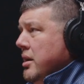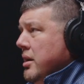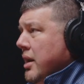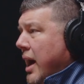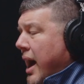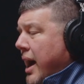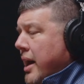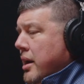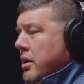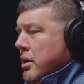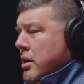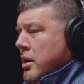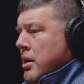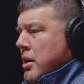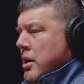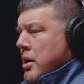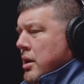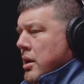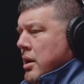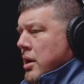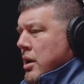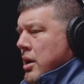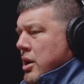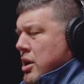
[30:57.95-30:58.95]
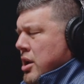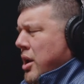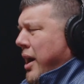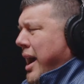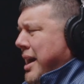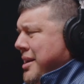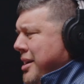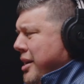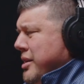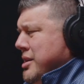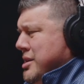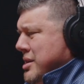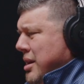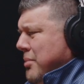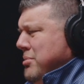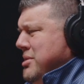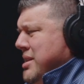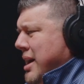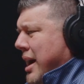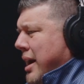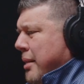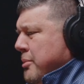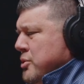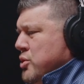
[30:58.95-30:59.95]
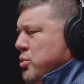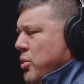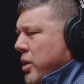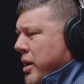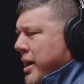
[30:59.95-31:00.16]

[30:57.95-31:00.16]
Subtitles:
Like, and there are some times